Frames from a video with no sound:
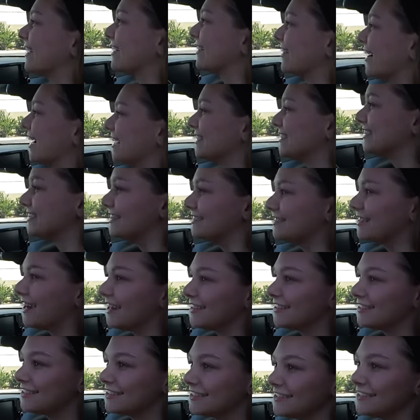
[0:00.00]
Congrats to you
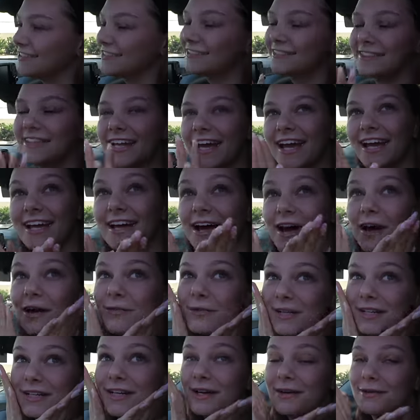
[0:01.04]
guys too. Yay! Oh my
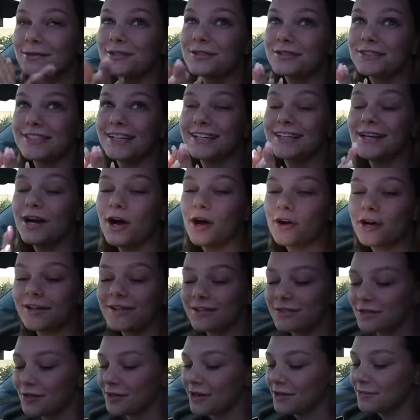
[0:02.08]
God, I'm so excited. Okay,
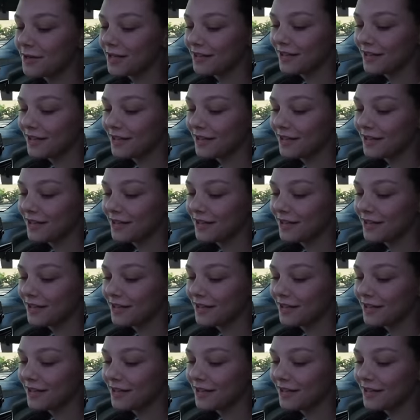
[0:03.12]
let's go get my